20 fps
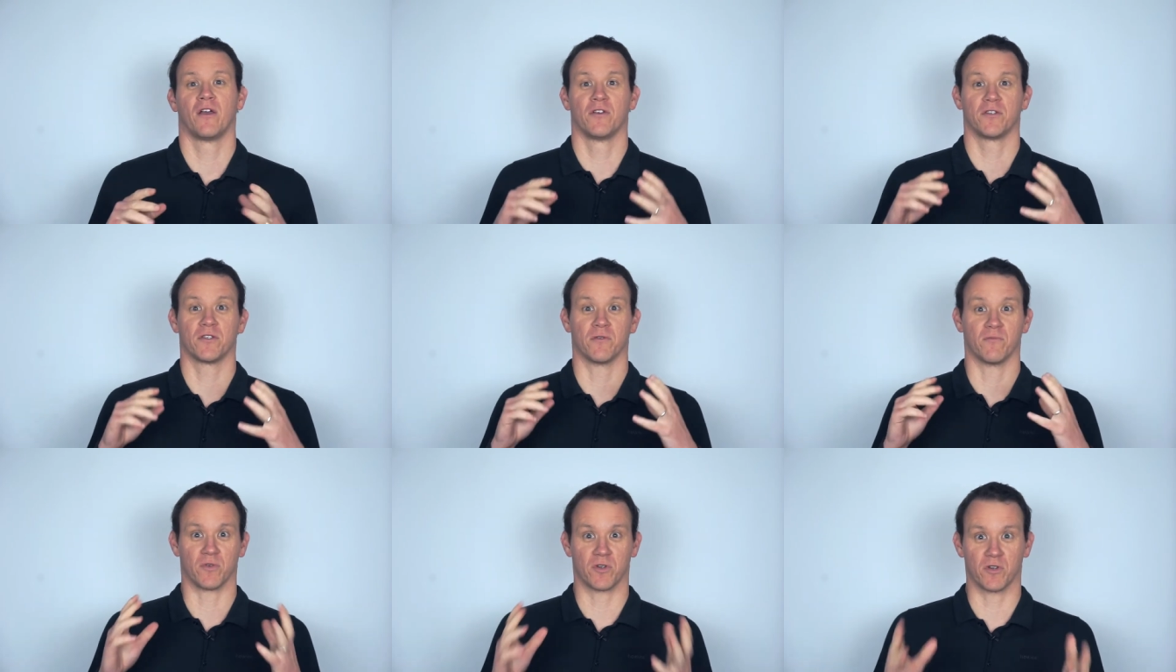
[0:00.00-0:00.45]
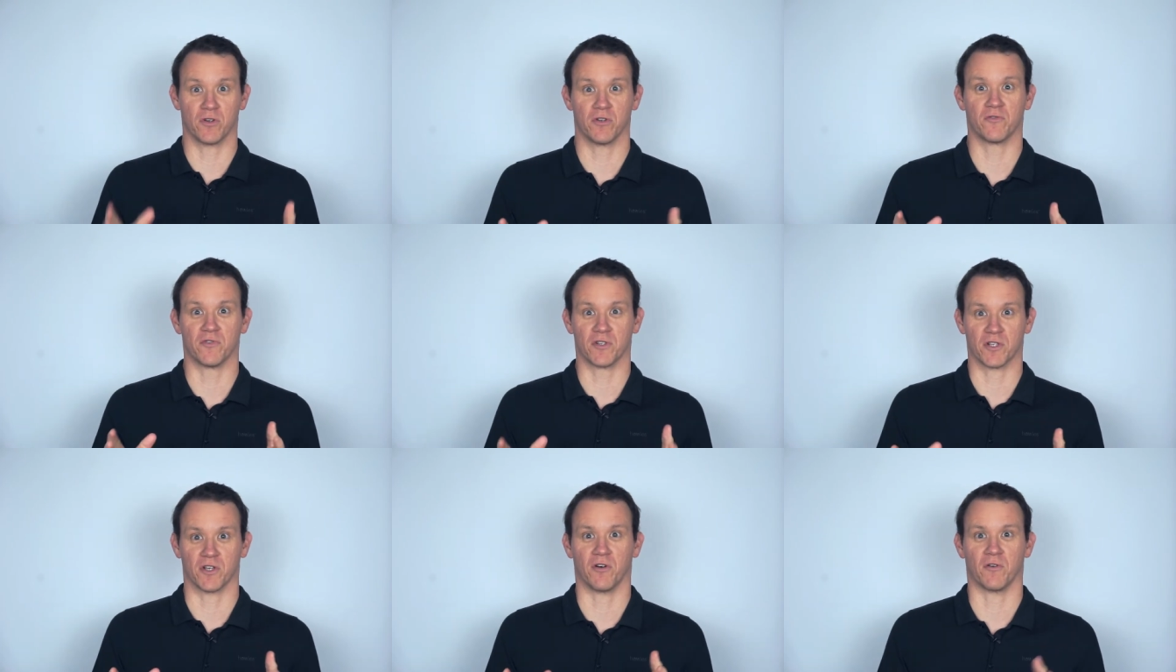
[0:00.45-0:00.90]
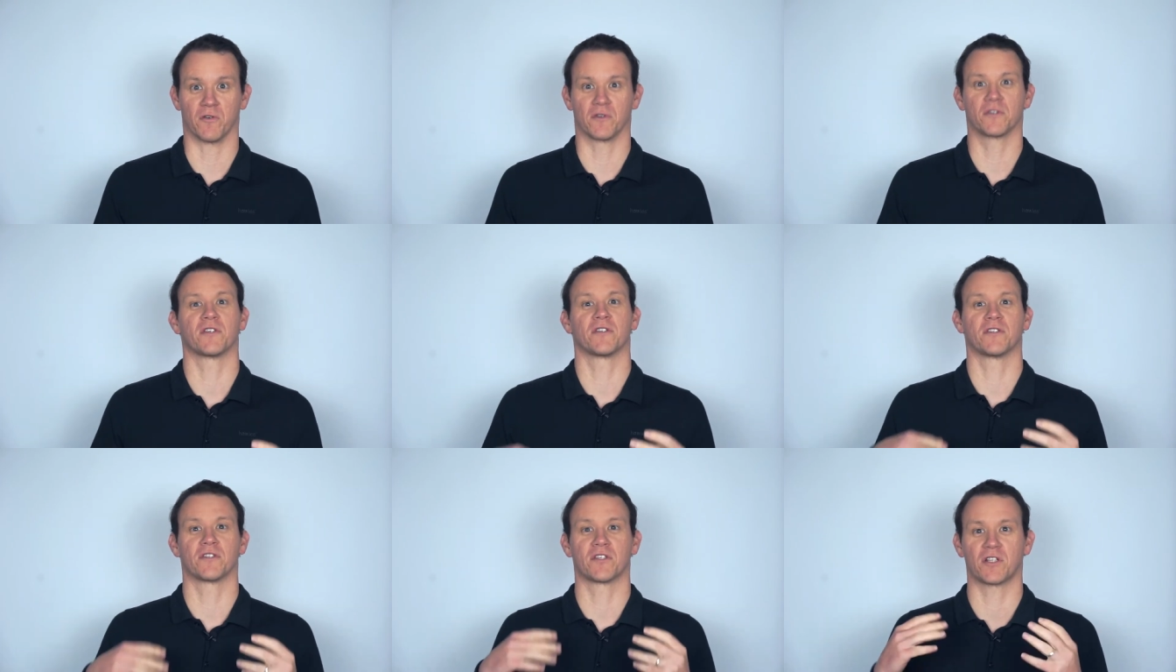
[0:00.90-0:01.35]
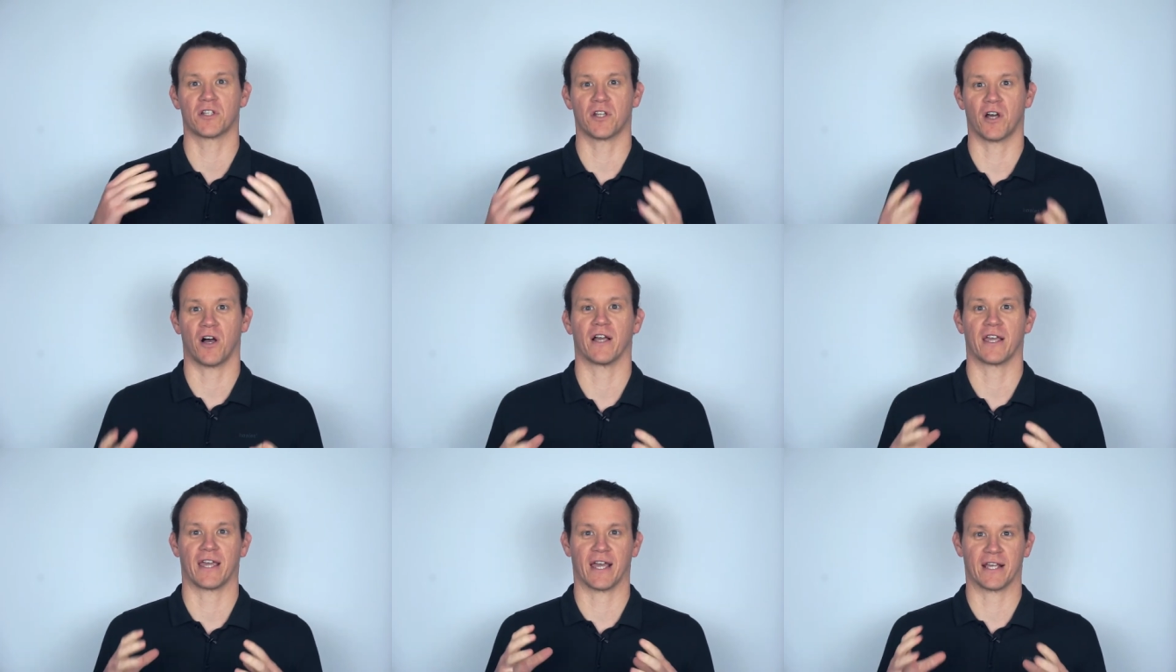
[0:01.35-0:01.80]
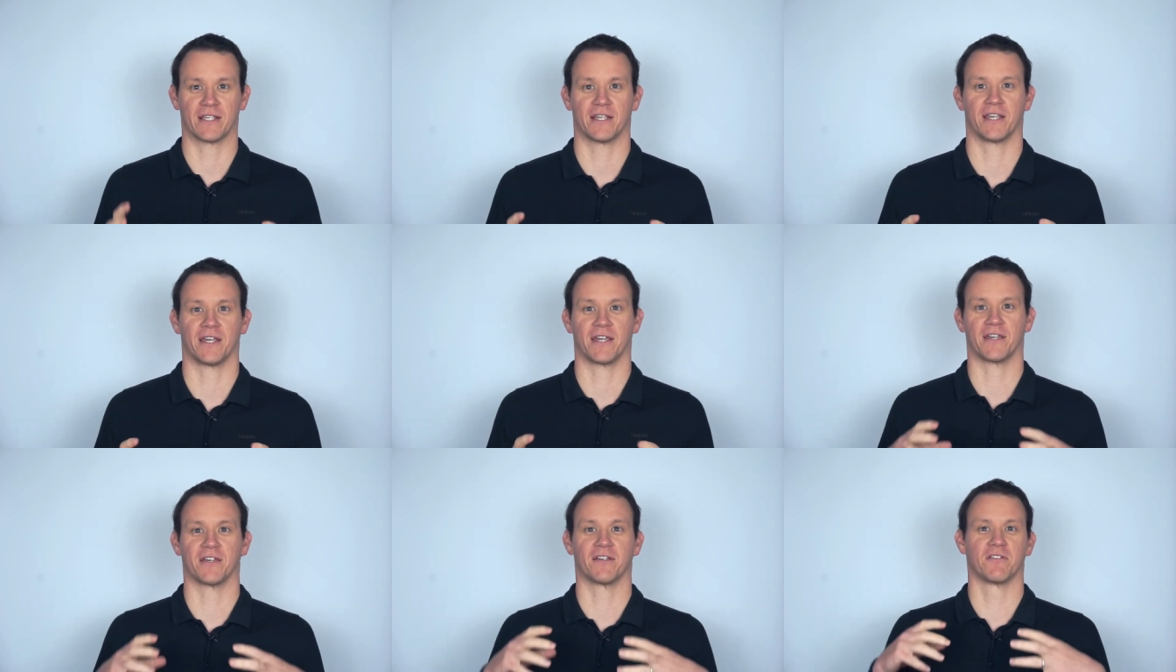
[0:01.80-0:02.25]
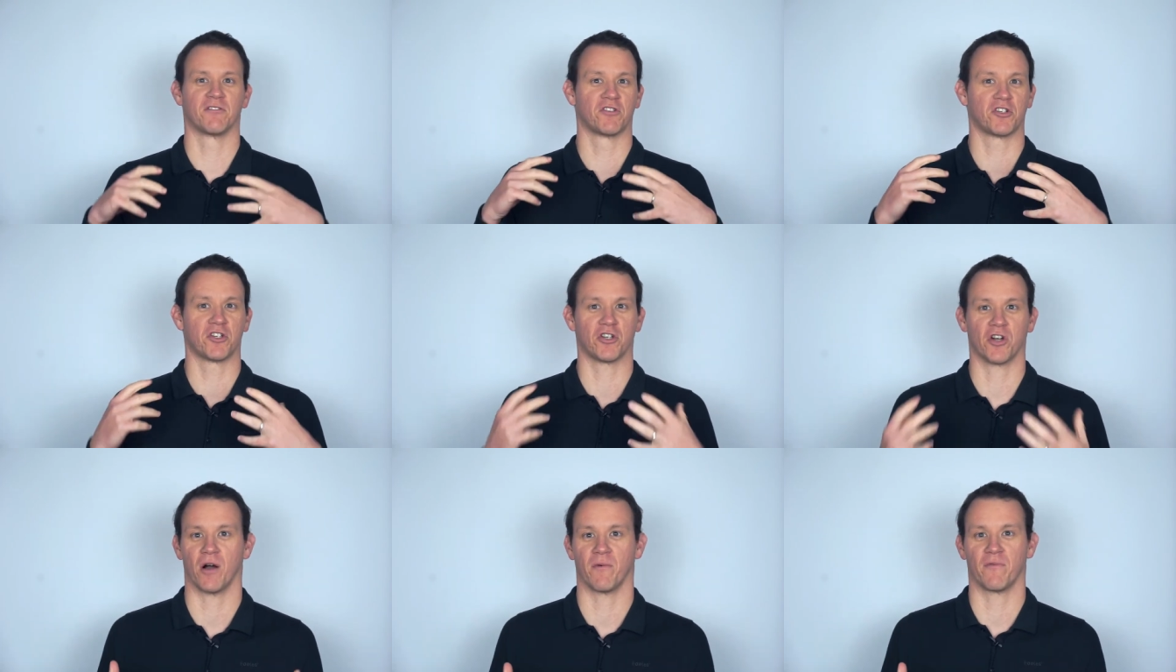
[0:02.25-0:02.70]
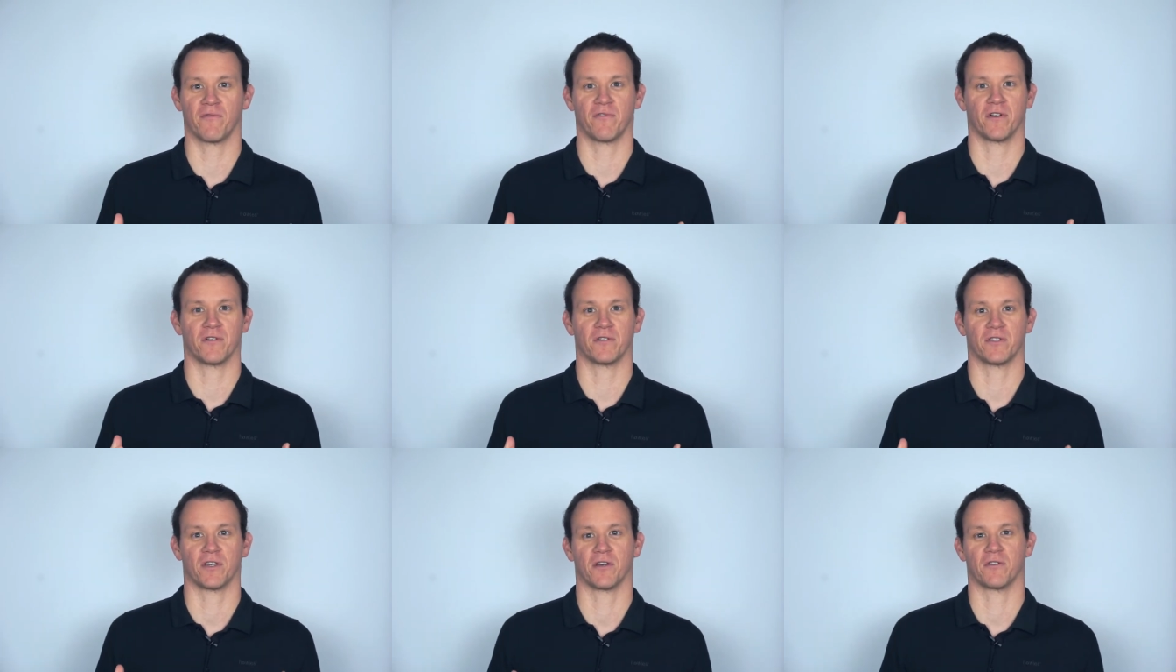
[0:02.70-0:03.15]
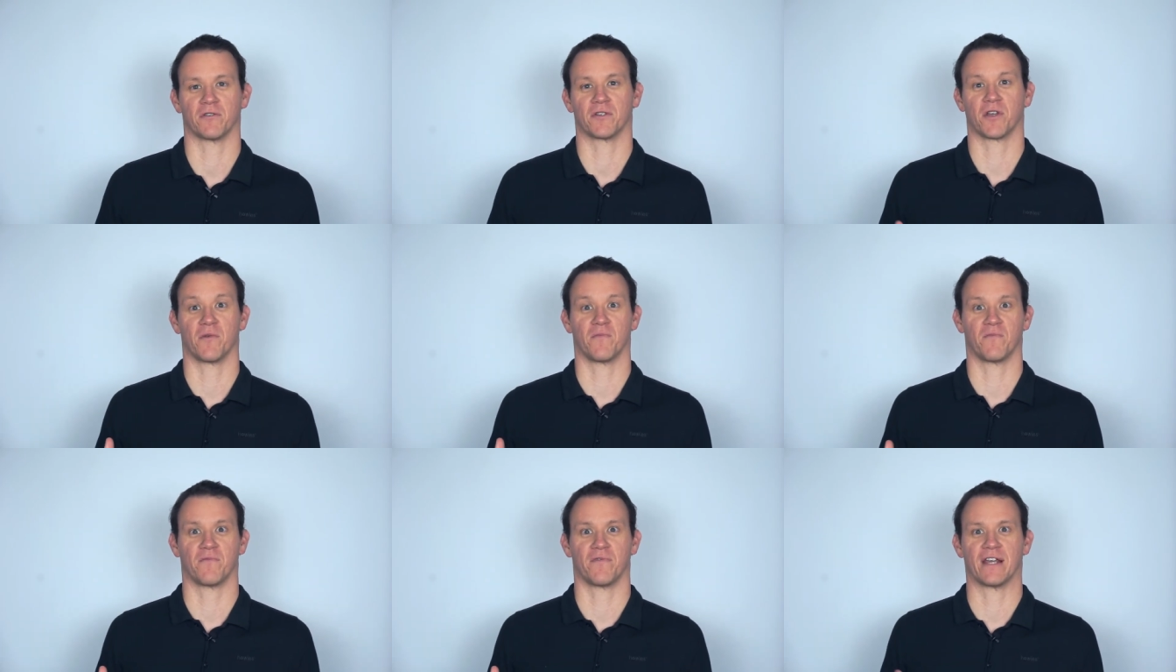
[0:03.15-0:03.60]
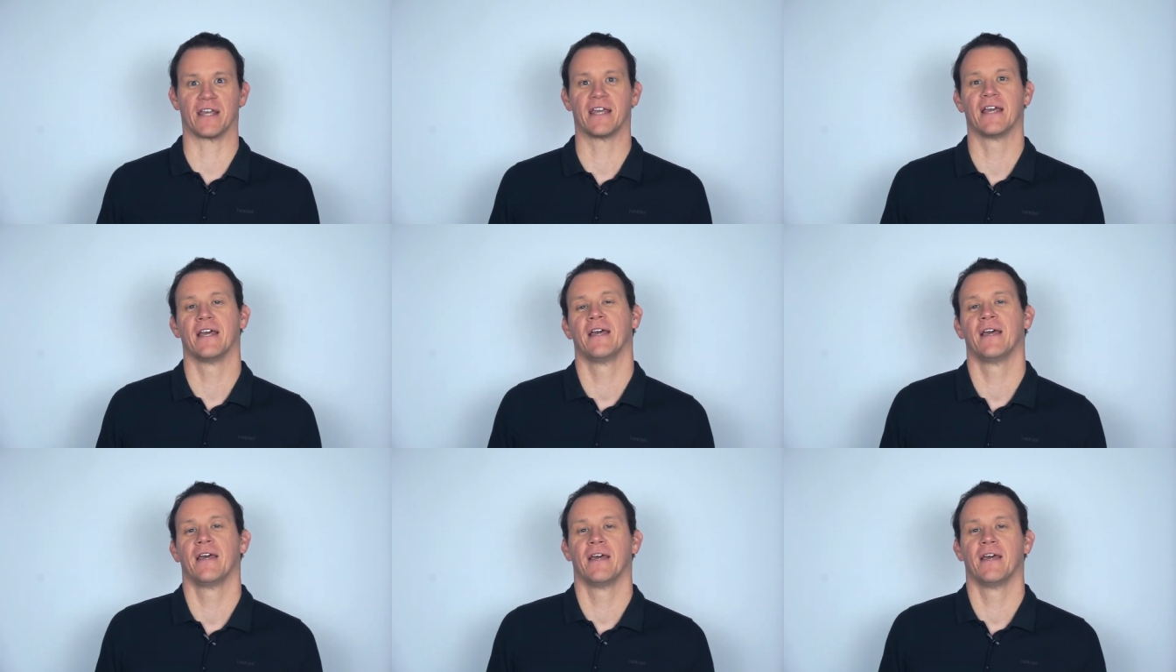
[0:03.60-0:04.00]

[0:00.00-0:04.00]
some good results, start getting sharp photos, hopefully,